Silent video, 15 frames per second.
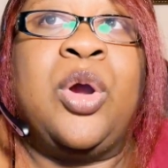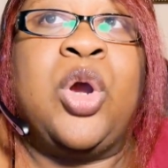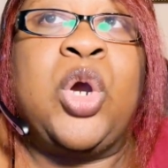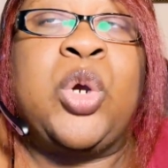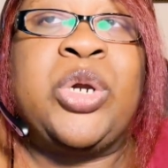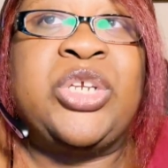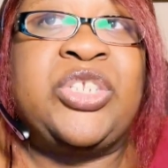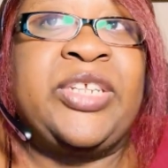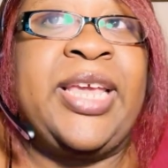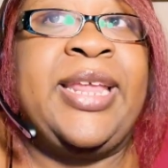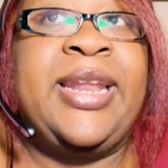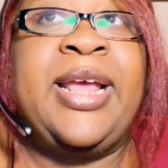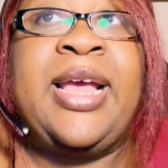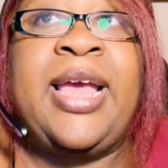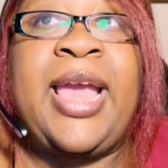
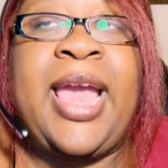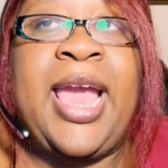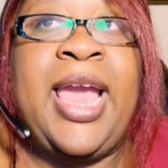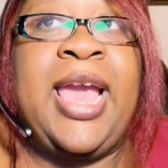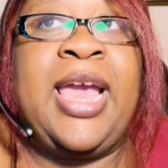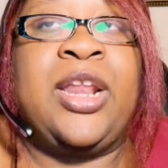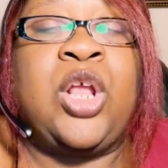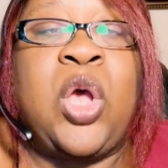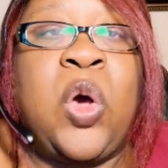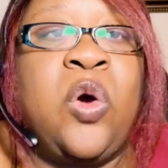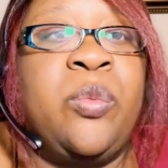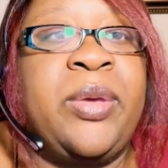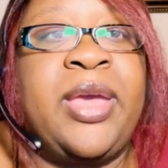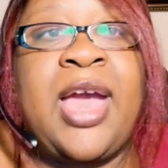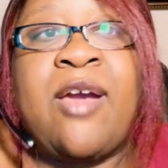Christina and
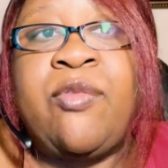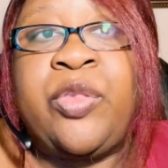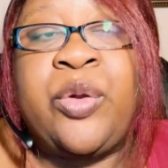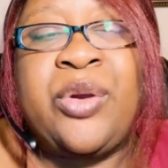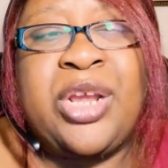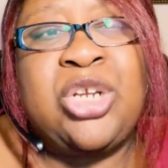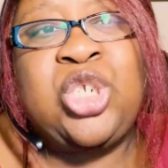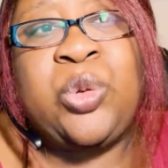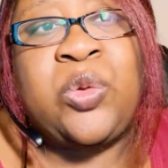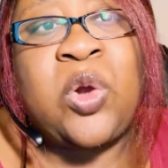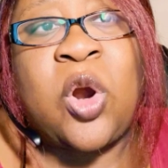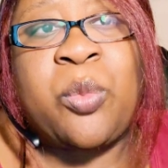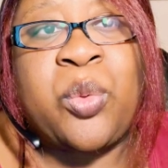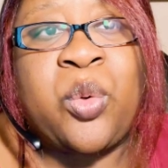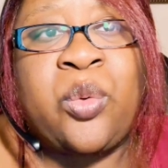Kobe having their issue with
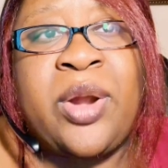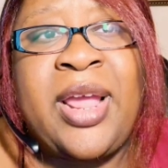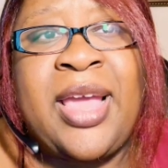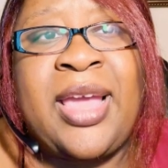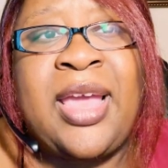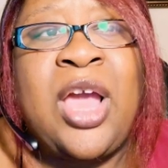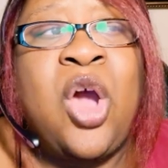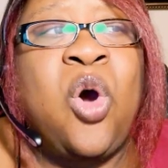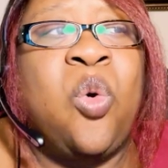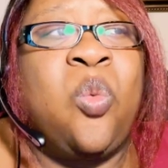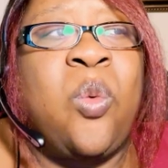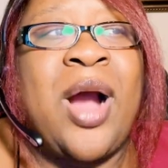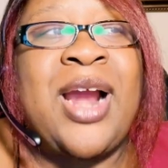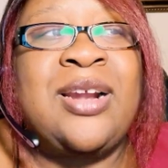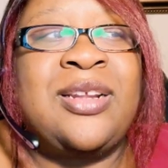Harper Ray,
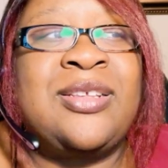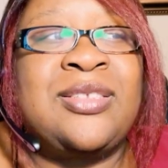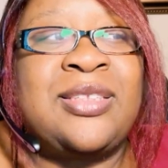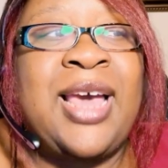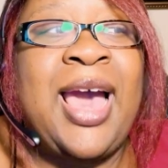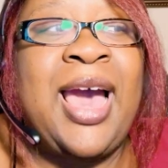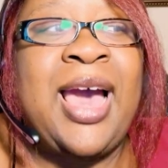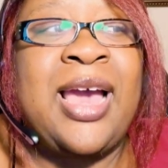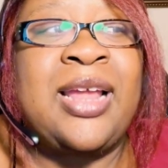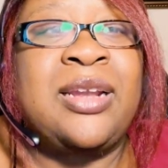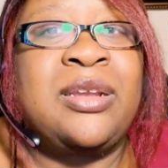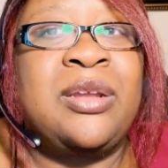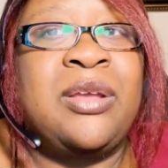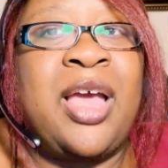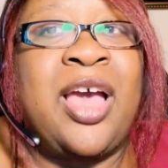why does
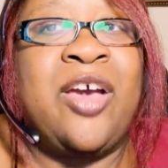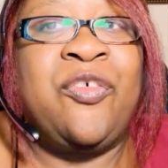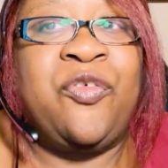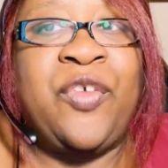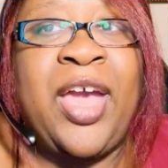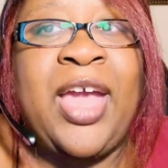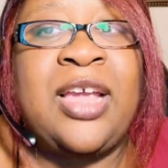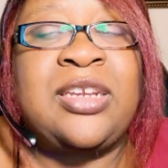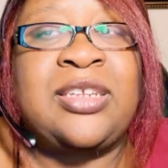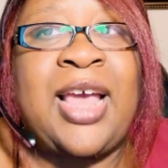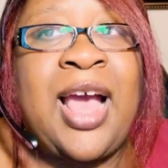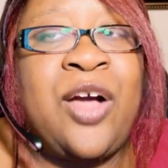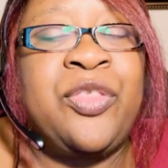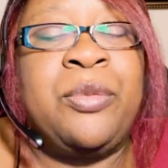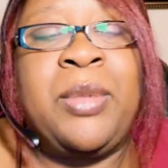that affect
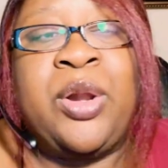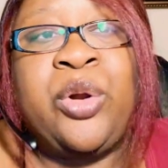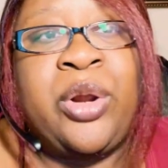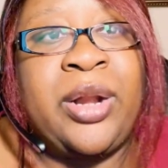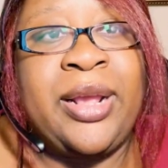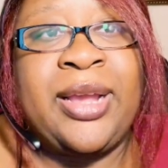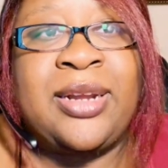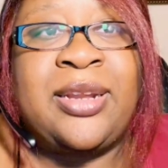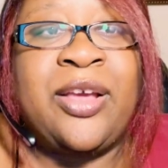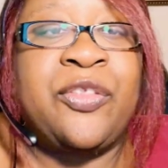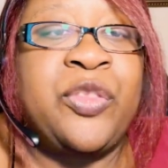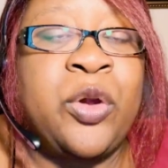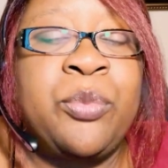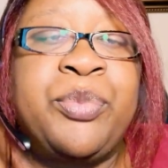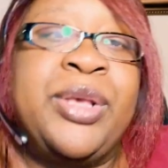how the men are going to
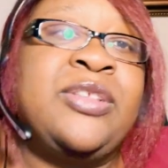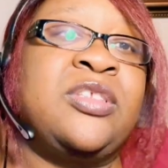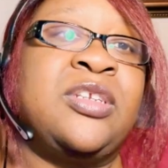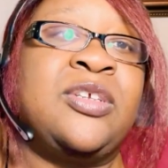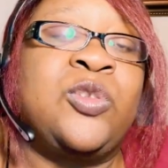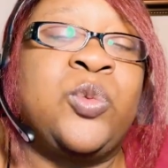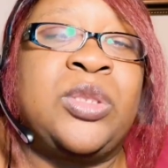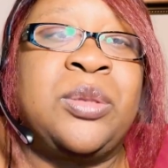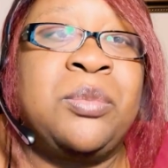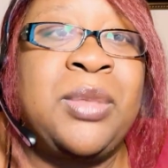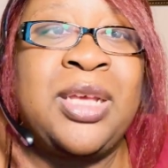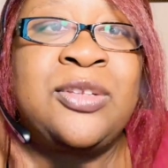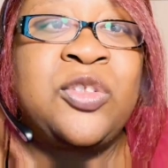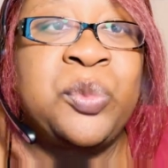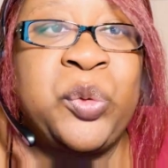conduct their business with the
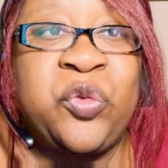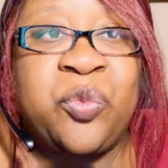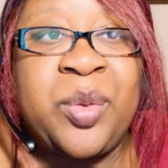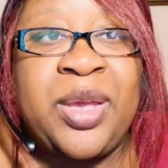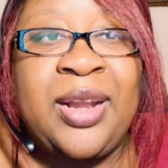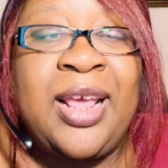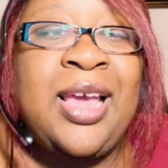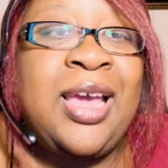men's movement